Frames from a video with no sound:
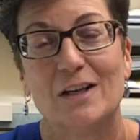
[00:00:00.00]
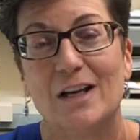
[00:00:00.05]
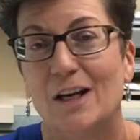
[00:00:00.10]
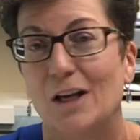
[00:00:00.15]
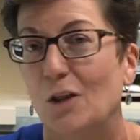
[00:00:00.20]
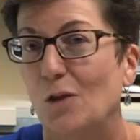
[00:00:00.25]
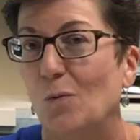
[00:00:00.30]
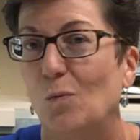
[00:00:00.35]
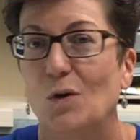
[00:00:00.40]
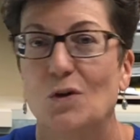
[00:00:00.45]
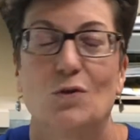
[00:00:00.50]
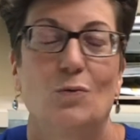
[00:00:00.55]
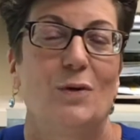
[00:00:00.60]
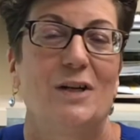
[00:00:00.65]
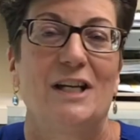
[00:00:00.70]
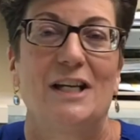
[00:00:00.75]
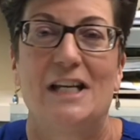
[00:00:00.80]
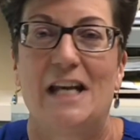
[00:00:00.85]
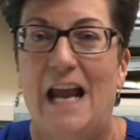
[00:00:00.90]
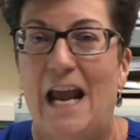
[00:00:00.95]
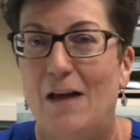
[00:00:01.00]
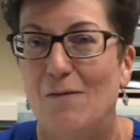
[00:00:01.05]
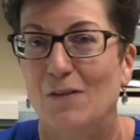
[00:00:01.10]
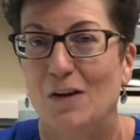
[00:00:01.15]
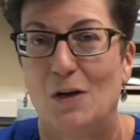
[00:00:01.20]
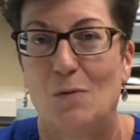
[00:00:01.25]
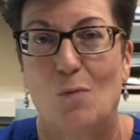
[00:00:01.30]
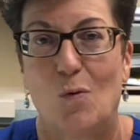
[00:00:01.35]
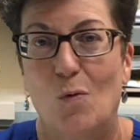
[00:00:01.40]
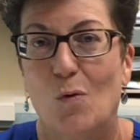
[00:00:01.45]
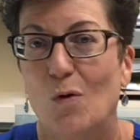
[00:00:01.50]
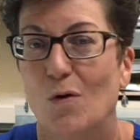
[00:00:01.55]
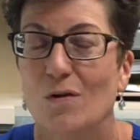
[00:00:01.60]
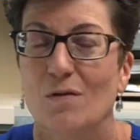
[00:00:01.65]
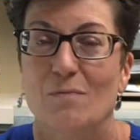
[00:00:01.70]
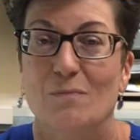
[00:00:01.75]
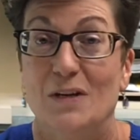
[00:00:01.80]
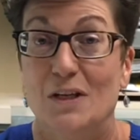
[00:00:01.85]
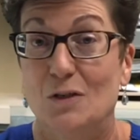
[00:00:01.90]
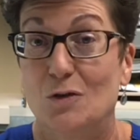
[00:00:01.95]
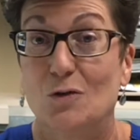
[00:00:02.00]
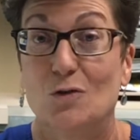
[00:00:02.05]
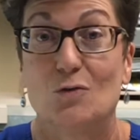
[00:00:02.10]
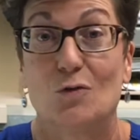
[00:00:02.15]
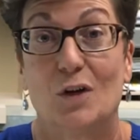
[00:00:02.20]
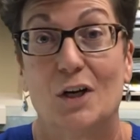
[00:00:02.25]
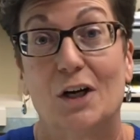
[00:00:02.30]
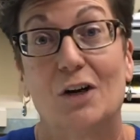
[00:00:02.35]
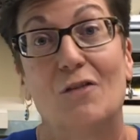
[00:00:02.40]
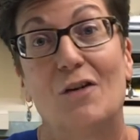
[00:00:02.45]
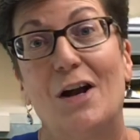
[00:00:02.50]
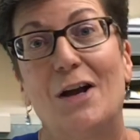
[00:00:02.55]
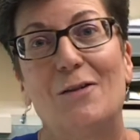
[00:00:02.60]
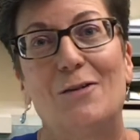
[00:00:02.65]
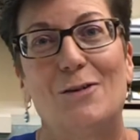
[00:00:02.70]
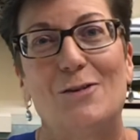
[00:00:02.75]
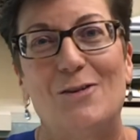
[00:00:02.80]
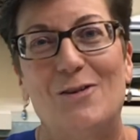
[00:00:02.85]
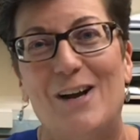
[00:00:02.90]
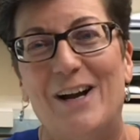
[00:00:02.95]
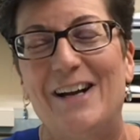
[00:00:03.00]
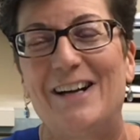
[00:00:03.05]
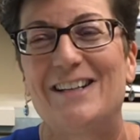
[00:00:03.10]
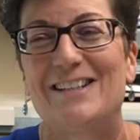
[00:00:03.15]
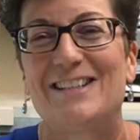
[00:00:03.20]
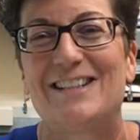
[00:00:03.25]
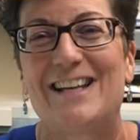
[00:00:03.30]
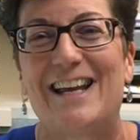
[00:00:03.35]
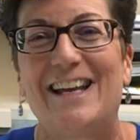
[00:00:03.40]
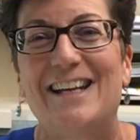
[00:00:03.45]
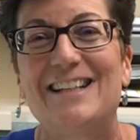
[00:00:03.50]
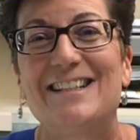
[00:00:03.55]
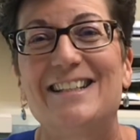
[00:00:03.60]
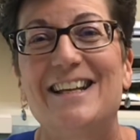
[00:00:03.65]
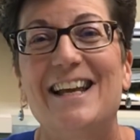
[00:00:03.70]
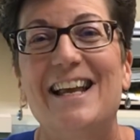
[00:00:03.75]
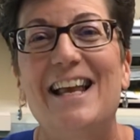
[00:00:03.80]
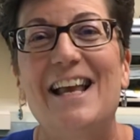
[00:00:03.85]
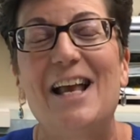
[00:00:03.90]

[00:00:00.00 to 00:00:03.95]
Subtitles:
In other words, we didn't have any more measles running around the United States.